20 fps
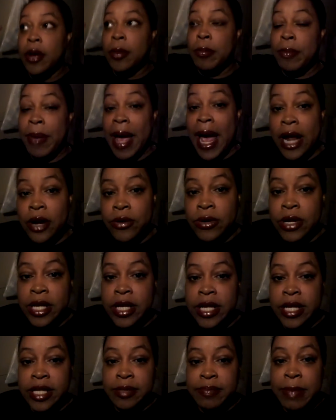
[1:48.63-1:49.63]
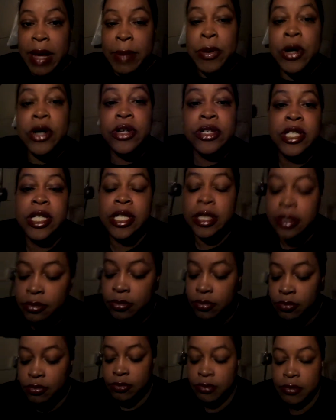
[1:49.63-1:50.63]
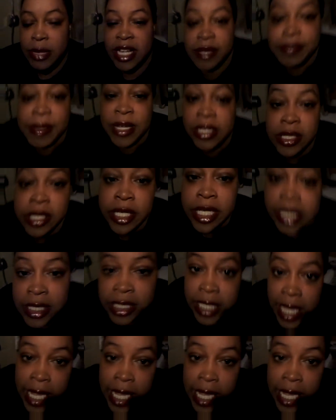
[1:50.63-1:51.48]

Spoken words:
Battery is my person, my specialist.